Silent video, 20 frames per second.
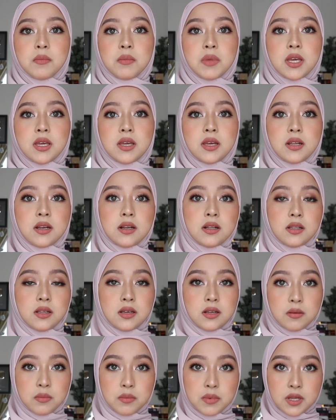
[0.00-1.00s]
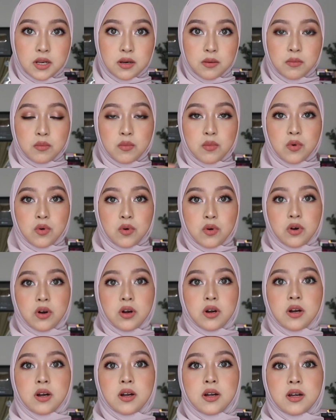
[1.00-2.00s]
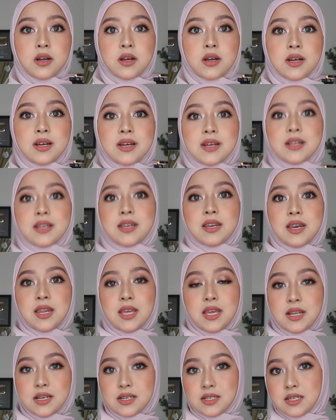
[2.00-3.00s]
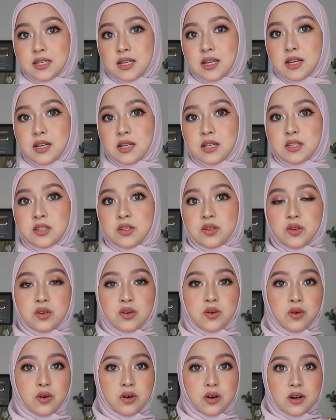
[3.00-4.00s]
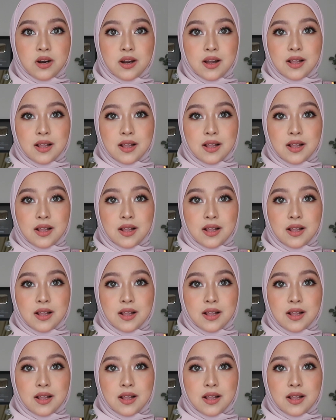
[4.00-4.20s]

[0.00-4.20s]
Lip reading: make it a little bit more neat to your